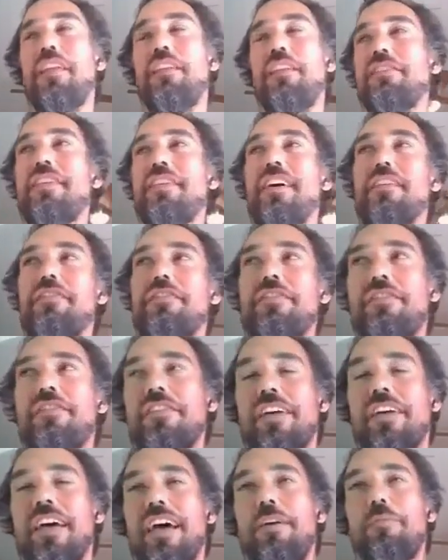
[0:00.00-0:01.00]
other stuff,
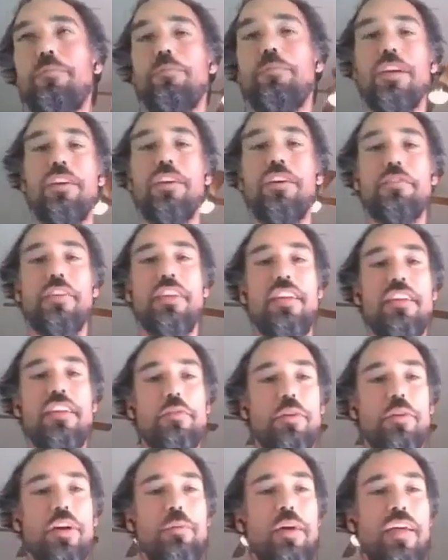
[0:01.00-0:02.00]
um, but you don't really
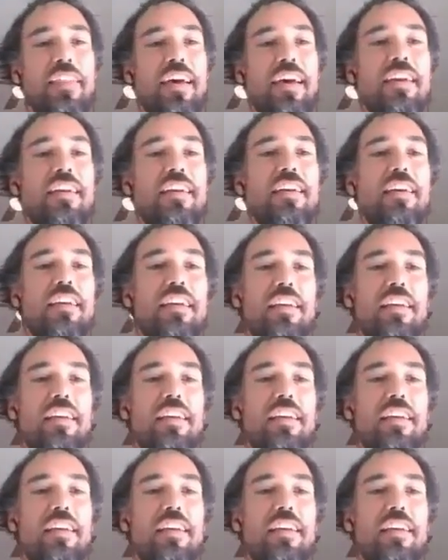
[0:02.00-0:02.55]
need to worry about that.